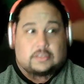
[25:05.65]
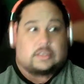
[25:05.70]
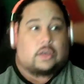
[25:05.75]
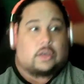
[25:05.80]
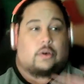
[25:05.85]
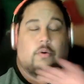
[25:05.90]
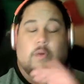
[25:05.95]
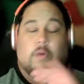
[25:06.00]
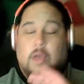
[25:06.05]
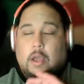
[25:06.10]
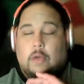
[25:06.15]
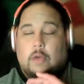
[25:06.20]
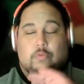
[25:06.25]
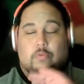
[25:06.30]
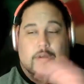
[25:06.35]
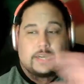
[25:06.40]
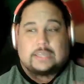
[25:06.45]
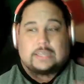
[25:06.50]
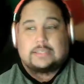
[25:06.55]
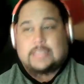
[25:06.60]
So
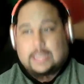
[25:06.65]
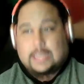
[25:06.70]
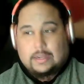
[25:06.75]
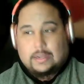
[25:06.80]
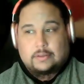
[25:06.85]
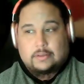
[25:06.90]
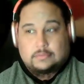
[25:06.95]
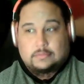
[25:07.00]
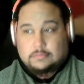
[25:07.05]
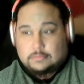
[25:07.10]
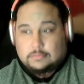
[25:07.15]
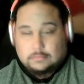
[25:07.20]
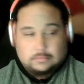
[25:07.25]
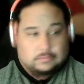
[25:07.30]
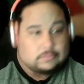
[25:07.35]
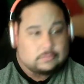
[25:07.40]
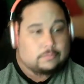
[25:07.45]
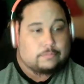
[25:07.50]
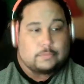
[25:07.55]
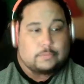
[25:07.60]
write it down,
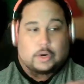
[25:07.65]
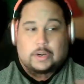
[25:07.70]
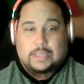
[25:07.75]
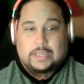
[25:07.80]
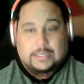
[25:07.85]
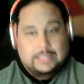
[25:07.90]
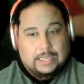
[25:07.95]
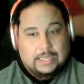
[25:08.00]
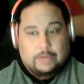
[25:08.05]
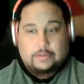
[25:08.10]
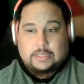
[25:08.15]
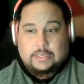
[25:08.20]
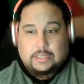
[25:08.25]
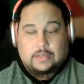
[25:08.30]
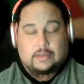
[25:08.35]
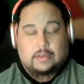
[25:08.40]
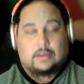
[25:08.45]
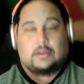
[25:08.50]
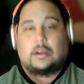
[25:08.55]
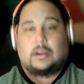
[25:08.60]
mark it down
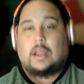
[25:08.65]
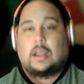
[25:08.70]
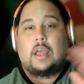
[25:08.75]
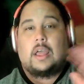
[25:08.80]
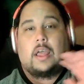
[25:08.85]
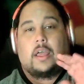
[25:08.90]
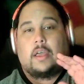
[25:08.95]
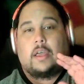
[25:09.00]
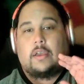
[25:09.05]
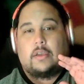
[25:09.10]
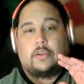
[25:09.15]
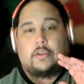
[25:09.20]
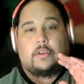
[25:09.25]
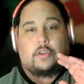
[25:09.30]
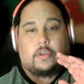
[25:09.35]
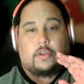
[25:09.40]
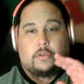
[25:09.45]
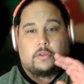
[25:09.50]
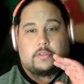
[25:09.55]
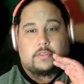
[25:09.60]
here.
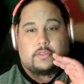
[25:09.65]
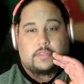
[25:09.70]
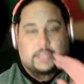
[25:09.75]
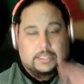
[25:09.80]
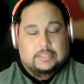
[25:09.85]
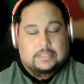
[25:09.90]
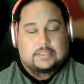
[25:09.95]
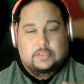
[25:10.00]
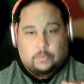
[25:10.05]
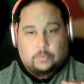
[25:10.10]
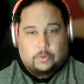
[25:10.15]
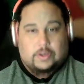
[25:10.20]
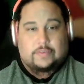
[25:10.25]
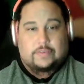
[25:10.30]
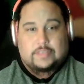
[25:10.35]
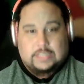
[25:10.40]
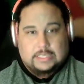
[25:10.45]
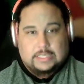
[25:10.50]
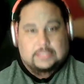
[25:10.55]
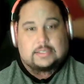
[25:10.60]
This
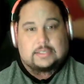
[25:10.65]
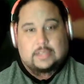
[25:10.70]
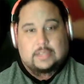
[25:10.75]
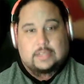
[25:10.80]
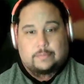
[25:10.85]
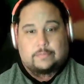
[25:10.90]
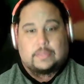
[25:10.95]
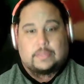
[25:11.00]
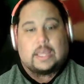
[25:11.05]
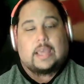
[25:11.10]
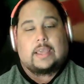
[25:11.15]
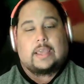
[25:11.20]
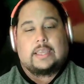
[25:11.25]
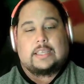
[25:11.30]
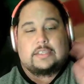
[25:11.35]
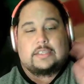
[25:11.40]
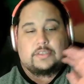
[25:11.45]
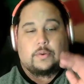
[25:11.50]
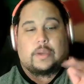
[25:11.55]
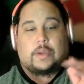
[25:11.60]
sort of system
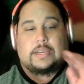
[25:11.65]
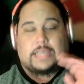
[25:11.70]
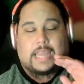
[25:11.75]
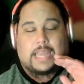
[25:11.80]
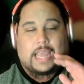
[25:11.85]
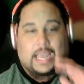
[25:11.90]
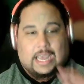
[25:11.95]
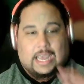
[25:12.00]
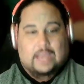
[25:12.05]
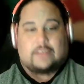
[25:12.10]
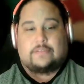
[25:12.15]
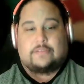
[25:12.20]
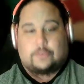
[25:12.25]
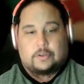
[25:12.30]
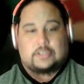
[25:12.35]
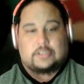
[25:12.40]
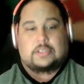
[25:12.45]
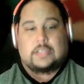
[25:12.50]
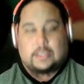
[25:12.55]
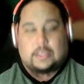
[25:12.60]
is going to
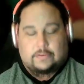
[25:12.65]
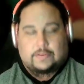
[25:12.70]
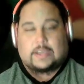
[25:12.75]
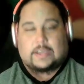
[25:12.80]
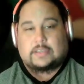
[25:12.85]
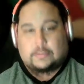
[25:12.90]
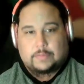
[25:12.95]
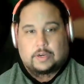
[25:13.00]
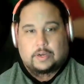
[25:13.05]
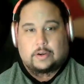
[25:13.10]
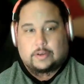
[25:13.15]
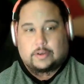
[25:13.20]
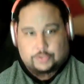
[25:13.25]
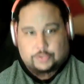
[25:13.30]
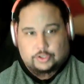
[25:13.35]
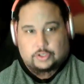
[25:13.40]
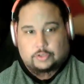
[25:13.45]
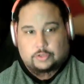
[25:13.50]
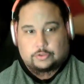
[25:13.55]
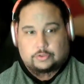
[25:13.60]
adversely affect
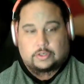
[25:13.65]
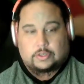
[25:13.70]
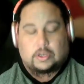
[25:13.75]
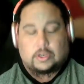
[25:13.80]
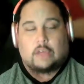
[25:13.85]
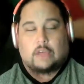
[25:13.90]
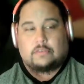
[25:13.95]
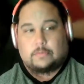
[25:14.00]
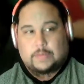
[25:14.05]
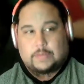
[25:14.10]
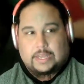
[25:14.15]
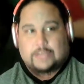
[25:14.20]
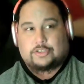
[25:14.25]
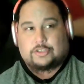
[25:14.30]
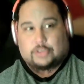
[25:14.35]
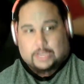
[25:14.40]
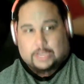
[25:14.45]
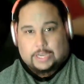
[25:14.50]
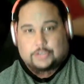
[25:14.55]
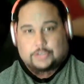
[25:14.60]
America's children from an
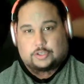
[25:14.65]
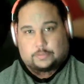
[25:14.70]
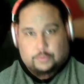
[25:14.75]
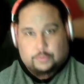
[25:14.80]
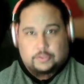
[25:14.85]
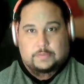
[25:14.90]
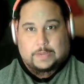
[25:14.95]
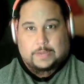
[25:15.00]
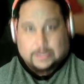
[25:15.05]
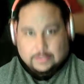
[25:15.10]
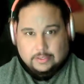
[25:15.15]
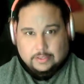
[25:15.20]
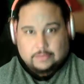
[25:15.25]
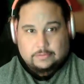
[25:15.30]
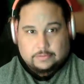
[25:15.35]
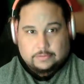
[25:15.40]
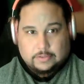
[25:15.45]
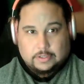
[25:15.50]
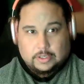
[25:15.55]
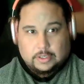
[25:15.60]
education
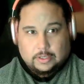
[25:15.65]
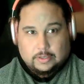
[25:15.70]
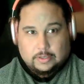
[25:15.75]
perspective.